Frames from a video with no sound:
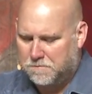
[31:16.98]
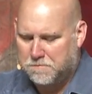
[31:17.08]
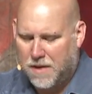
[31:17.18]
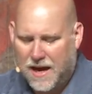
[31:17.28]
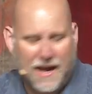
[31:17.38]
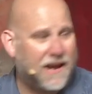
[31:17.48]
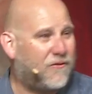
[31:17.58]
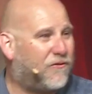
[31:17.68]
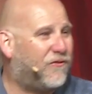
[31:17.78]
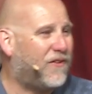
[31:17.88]
My
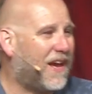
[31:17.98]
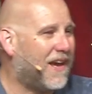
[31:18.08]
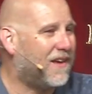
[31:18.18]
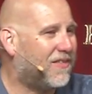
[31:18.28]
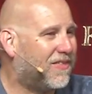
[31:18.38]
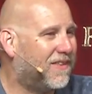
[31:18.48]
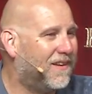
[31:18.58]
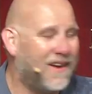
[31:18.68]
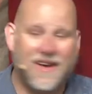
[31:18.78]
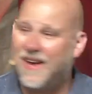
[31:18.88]
faith
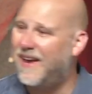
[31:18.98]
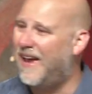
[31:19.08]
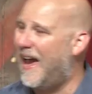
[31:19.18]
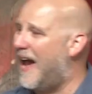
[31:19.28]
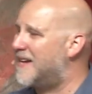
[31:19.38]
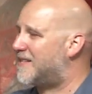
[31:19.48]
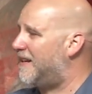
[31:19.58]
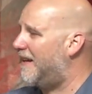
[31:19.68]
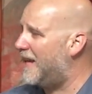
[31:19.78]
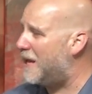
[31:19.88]
has
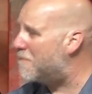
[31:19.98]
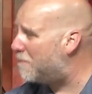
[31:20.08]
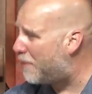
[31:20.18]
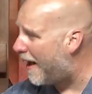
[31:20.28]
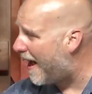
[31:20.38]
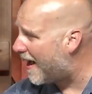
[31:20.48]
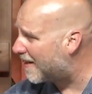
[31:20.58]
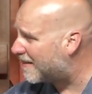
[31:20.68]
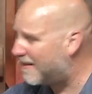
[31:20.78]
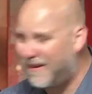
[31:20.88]
an
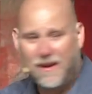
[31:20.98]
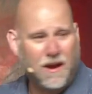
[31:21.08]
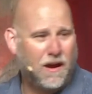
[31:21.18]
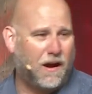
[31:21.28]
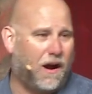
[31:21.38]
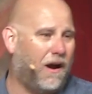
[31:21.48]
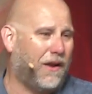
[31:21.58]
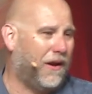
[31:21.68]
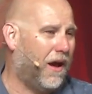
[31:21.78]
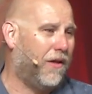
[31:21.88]
impact
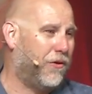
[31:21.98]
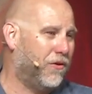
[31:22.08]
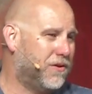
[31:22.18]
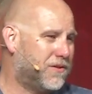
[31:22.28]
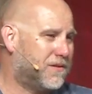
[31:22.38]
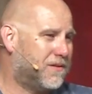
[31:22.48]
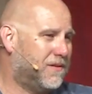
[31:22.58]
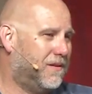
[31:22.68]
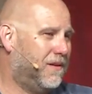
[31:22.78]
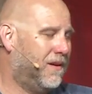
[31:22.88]
on others.
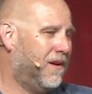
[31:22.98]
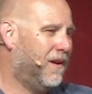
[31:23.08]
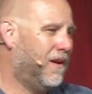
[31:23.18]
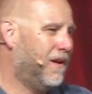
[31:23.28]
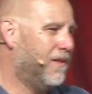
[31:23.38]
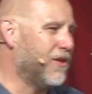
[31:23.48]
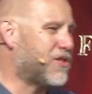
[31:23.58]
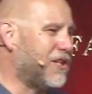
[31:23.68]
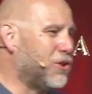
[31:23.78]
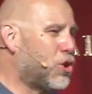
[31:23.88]
The
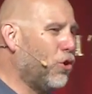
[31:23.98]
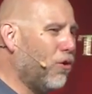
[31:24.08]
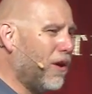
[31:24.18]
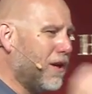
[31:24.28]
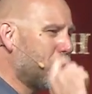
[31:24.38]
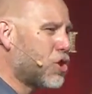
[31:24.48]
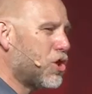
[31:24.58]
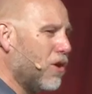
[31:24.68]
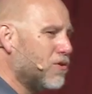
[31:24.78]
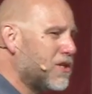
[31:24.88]
centurion
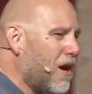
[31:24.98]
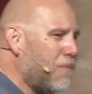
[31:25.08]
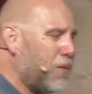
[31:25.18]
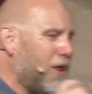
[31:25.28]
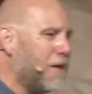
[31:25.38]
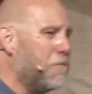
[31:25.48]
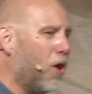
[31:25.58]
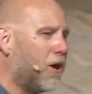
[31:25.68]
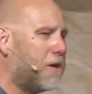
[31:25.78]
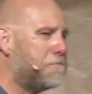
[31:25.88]
shows up in the
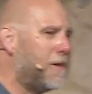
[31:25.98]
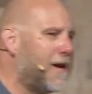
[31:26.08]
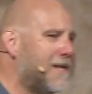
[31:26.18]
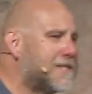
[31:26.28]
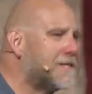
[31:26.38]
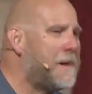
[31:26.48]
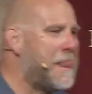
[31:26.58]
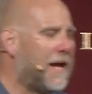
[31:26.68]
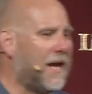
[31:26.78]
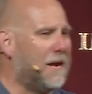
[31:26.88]
marketplace,
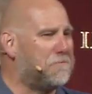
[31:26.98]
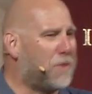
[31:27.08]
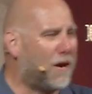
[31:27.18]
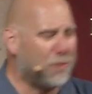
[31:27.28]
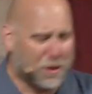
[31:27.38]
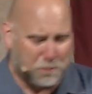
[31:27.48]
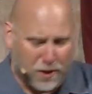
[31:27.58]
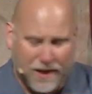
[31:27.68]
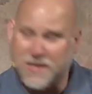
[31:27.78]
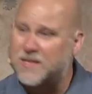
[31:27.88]
in a public
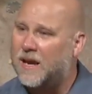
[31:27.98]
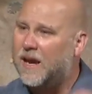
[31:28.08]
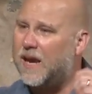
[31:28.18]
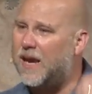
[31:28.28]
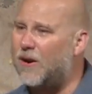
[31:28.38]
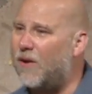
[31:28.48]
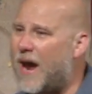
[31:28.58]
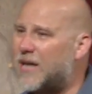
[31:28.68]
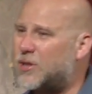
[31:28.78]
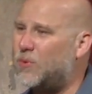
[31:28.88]
place,
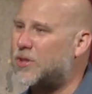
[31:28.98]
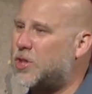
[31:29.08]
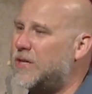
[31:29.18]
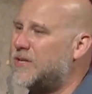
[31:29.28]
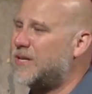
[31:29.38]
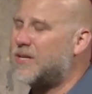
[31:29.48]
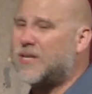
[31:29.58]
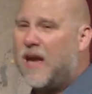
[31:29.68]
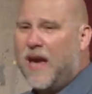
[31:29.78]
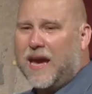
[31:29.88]
interacts with
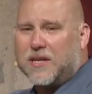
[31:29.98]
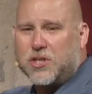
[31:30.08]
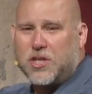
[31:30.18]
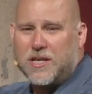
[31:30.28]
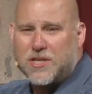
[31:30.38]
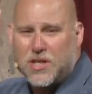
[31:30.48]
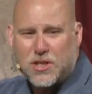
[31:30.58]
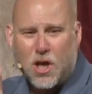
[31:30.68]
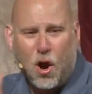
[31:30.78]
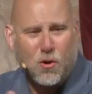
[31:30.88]
Jesus, and
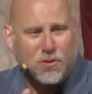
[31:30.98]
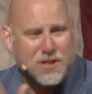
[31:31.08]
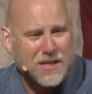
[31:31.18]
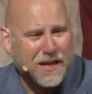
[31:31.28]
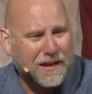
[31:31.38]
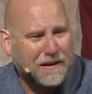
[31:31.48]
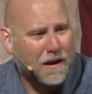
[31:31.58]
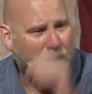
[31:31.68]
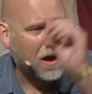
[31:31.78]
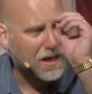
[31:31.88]
Jesus hones in
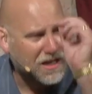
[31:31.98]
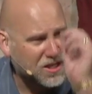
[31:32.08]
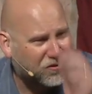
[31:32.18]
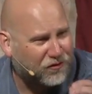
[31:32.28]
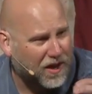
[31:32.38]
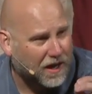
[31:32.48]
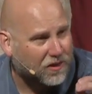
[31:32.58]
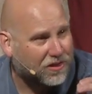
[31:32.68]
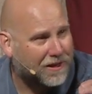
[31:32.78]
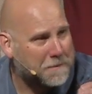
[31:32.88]
on his
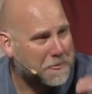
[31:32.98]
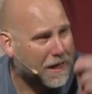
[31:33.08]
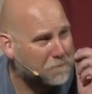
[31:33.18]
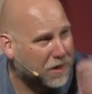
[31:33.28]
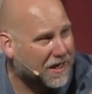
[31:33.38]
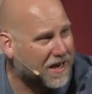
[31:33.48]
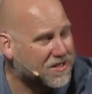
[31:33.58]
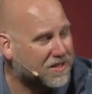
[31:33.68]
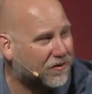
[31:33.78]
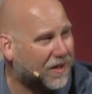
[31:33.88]
faith. And
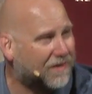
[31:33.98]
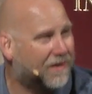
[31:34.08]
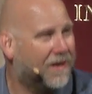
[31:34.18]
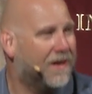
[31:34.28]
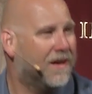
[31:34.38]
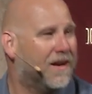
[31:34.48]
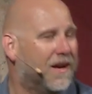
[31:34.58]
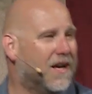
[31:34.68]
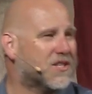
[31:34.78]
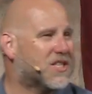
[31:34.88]
because of it,
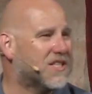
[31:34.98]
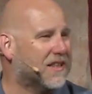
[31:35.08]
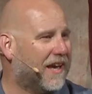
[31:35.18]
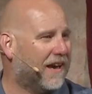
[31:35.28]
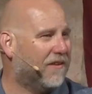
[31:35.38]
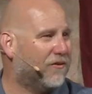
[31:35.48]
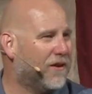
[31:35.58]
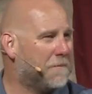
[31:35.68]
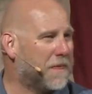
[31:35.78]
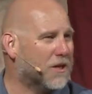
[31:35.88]
a
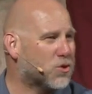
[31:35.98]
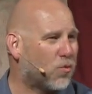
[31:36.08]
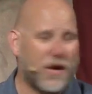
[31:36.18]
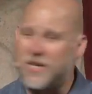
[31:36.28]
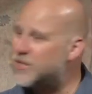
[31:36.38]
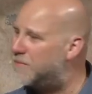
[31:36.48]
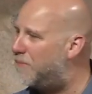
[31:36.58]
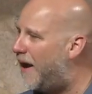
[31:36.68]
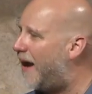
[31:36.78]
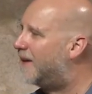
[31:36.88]
slave is
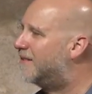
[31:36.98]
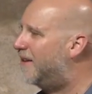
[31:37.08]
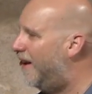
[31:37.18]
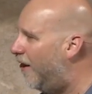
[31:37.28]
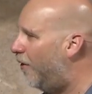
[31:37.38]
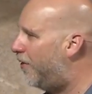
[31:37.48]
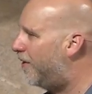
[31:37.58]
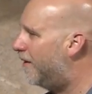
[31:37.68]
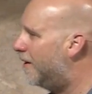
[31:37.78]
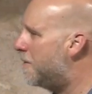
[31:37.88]
raised back to health.